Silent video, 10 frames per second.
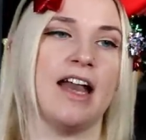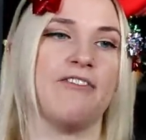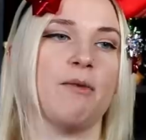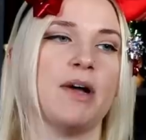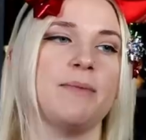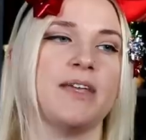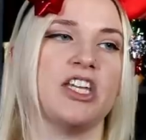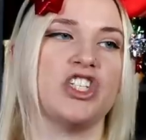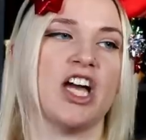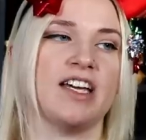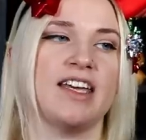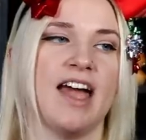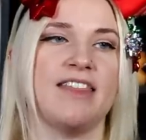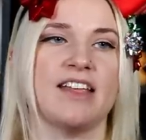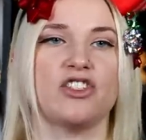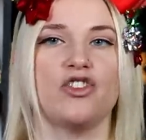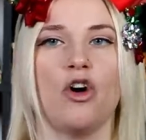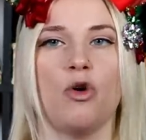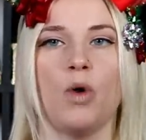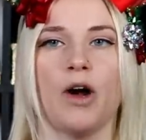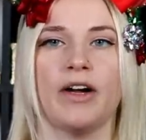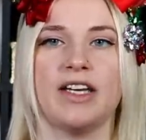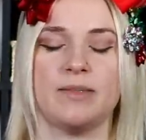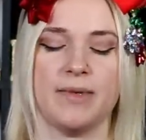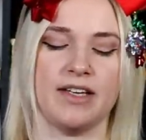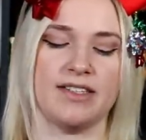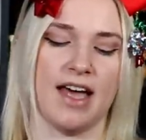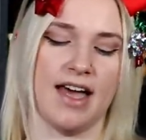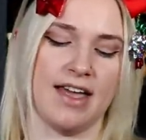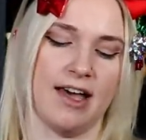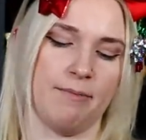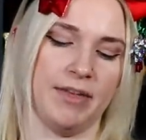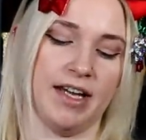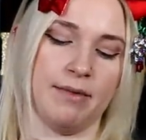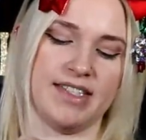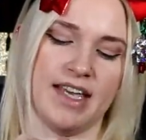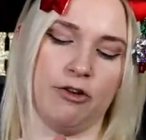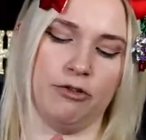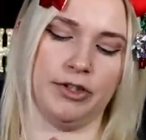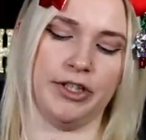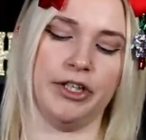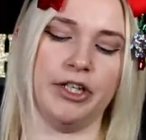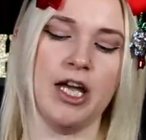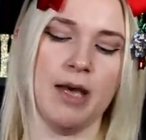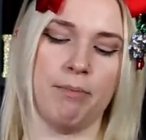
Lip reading: and if I wind up getting Jack again, that's no worries, because I like I was saying earlier,